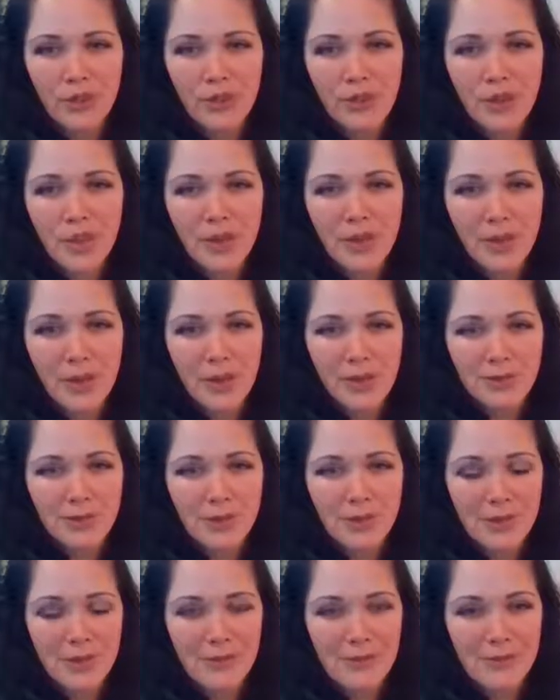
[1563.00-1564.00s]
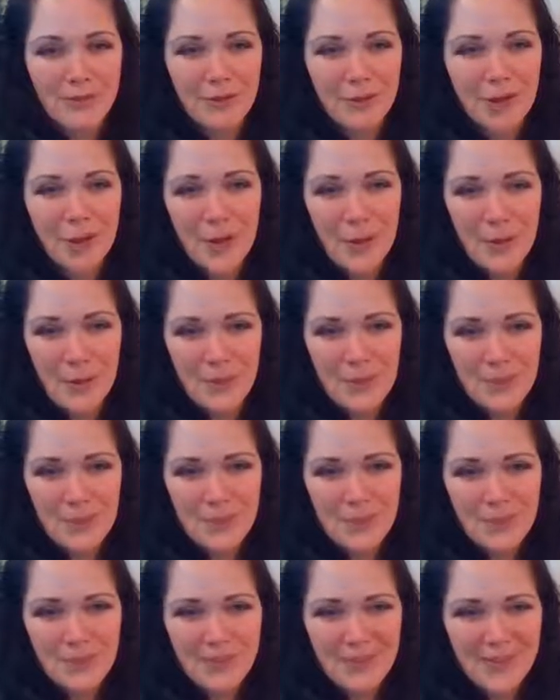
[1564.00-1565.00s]
Thank you, everyone, for
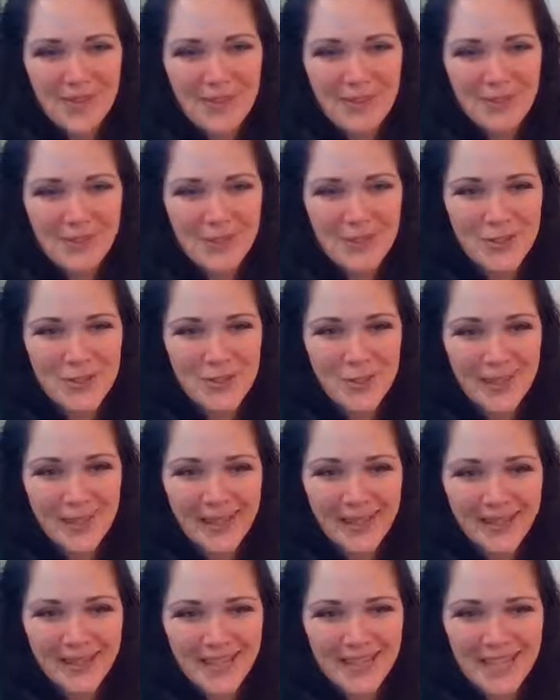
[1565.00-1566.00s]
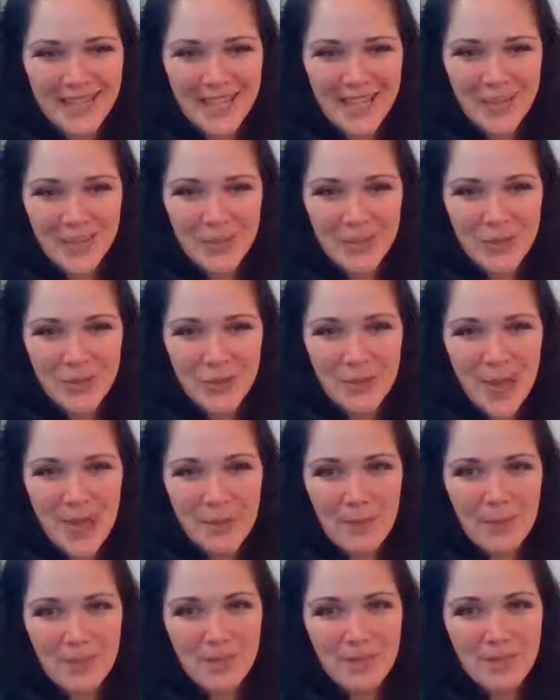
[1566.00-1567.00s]
joining us here. I'm so
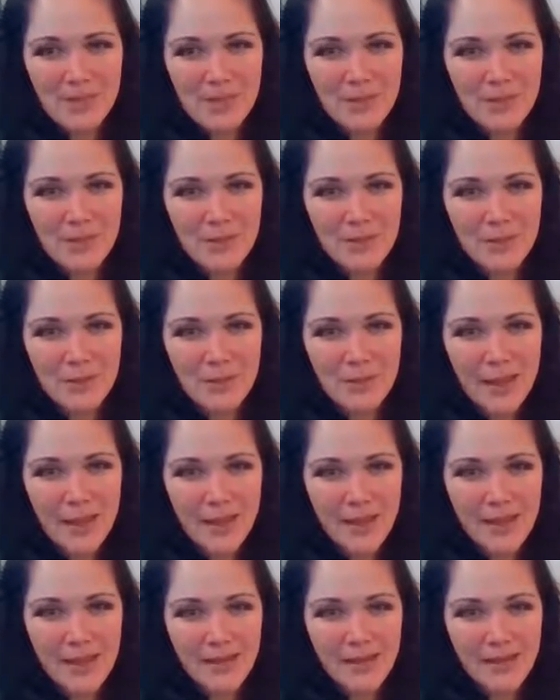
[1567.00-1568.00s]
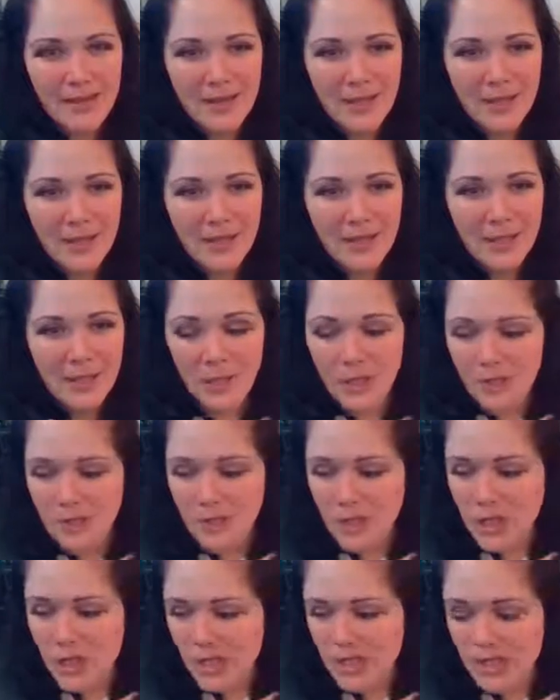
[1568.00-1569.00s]
happy to see you, and it is
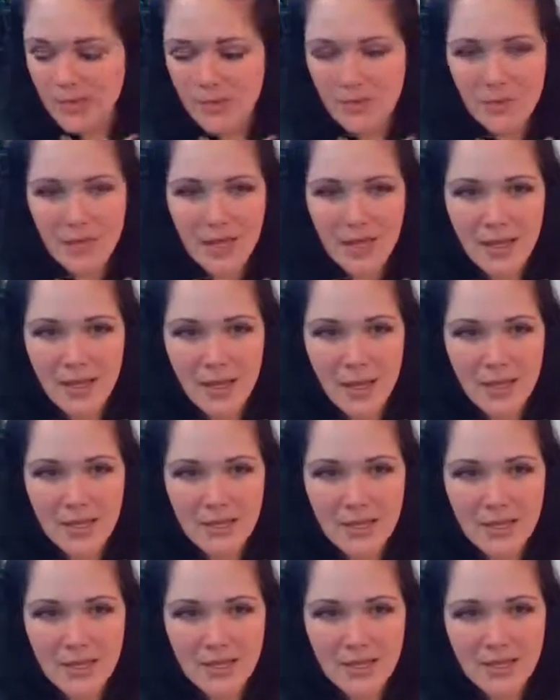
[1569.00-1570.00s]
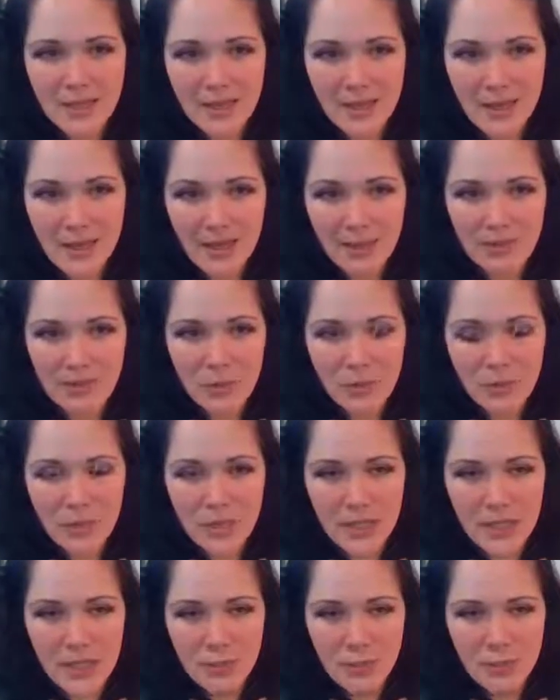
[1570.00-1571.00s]
encouraging to me. I miss seeing everyone
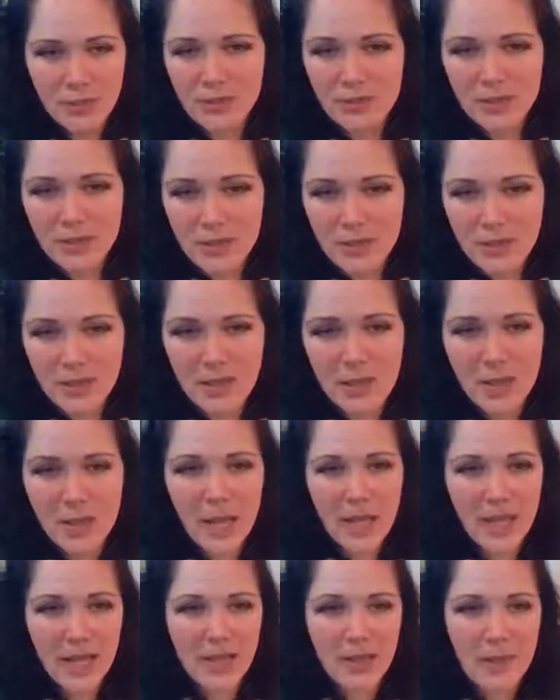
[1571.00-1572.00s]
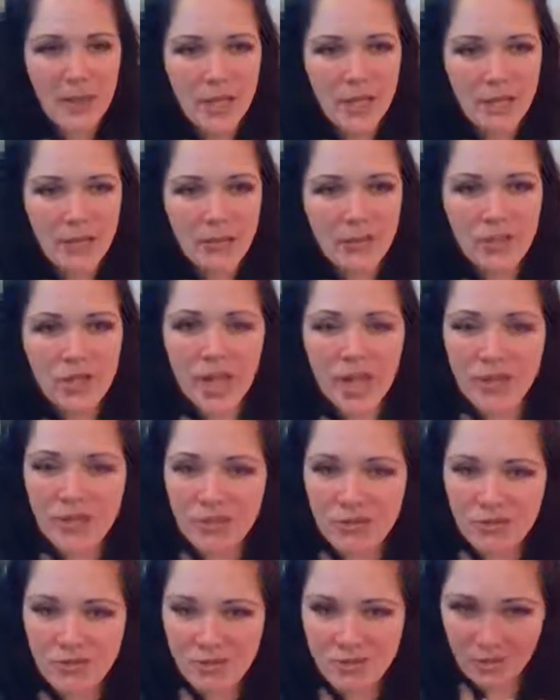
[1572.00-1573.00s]
in person. I'm a huge
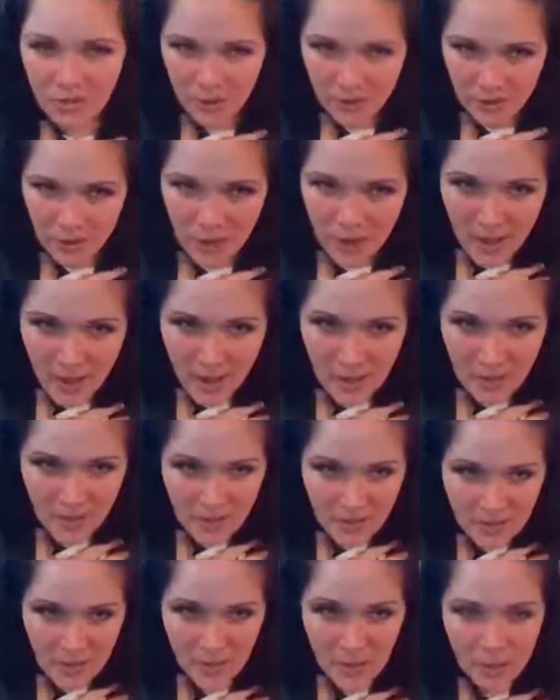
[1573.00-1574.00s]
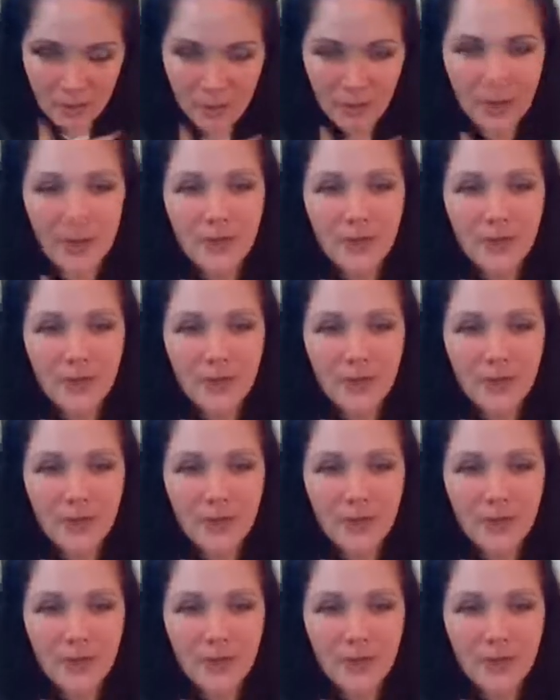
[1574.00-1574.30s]
extrovert, so